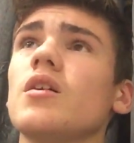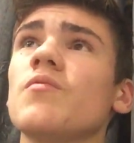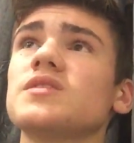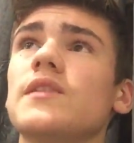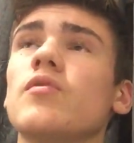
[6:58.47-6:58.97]

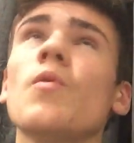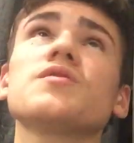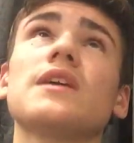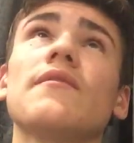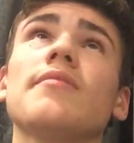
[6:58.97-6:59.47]
Who was
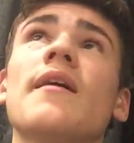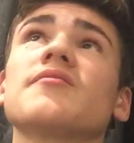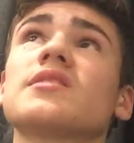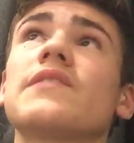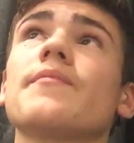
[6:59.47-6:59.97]
another player I
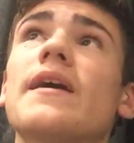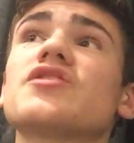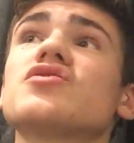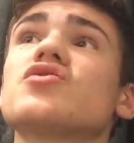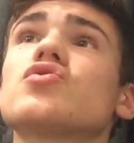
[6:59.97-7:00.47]
was going to give a
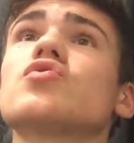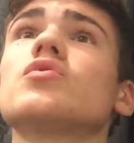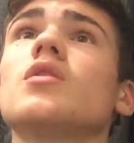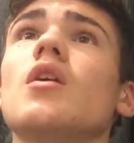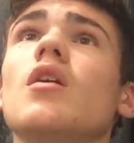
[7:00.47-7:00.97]
mention to?